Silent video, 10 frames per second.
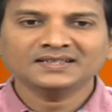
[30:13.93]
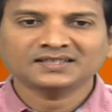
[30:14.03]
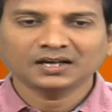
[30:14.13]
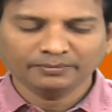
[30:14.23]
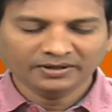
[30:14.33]

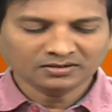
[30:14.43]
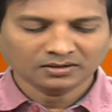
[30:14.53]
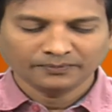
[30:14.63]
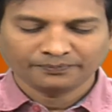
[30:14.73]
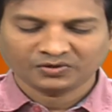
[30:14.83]
10 means
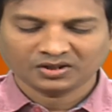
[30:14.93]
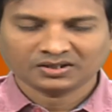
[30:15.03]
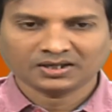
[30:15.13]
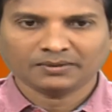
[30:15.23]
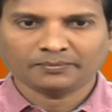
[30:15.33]

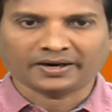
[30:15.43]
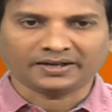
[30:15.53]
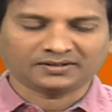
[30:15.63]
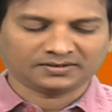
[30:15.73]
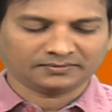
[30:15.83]
10 bytes.